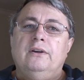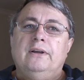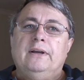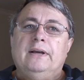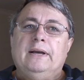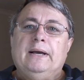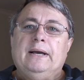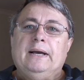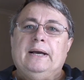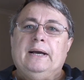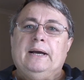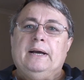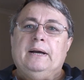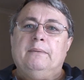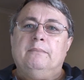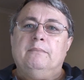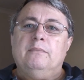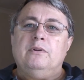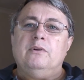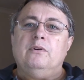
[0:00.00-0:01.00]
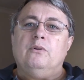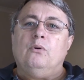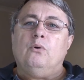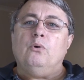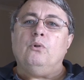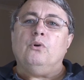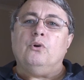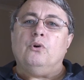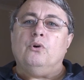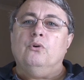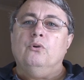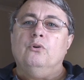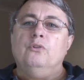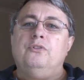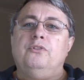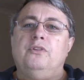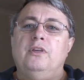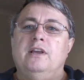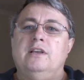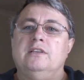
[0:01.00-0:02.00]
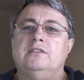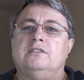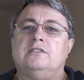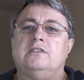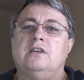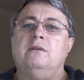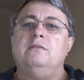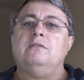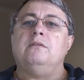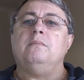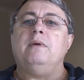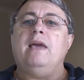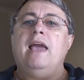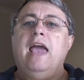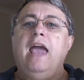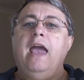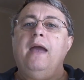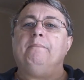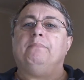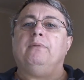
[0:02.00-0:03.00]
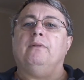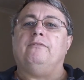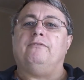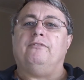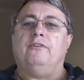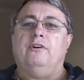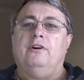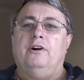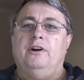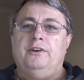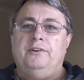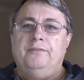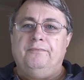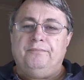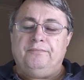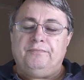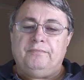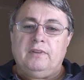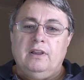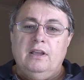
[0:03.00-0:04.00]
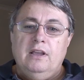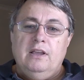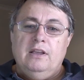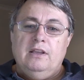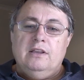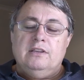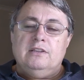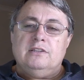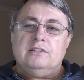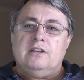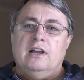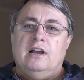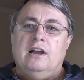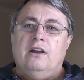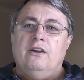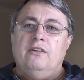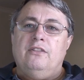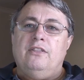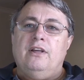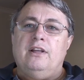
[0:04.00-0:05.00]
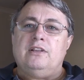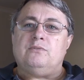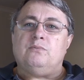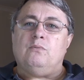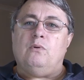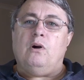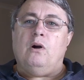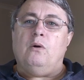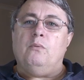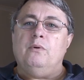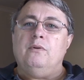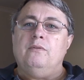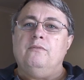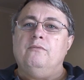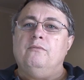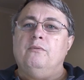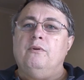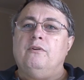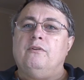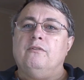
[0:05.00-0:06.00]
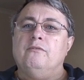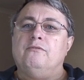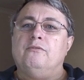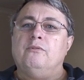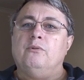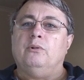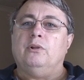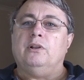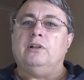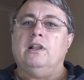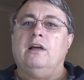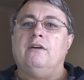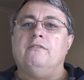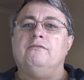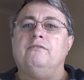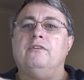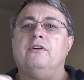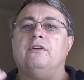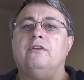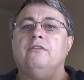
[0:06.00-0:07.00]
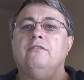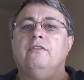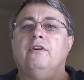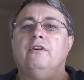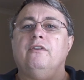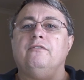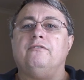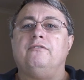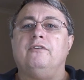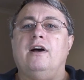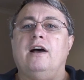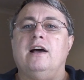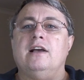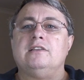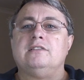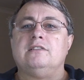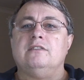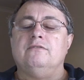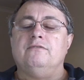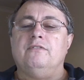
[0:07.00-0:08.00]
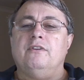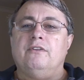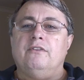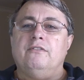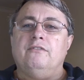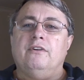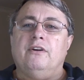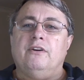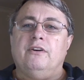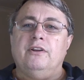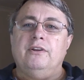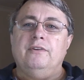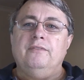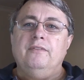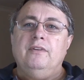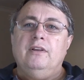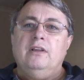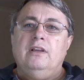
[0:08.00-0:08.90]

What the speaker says: all the good things seem to be amplified. So that's why we can fall in love very, very fast and very, very